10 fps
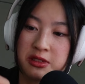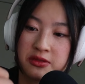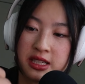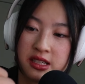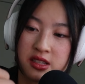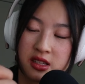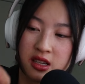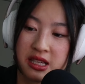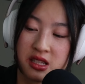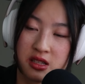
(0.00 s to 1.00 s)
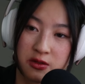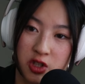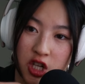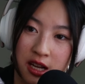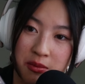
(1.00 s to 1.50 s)
Some of these pieces of
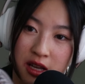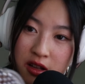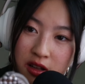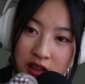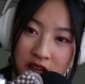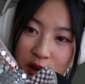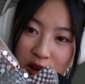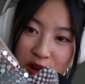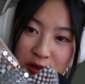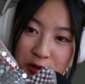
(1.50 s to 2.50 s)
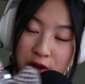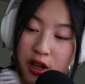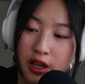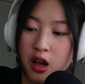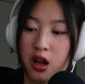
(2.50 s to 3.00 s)
chainmail are
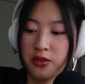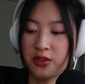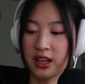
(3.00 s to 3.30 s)
falling off.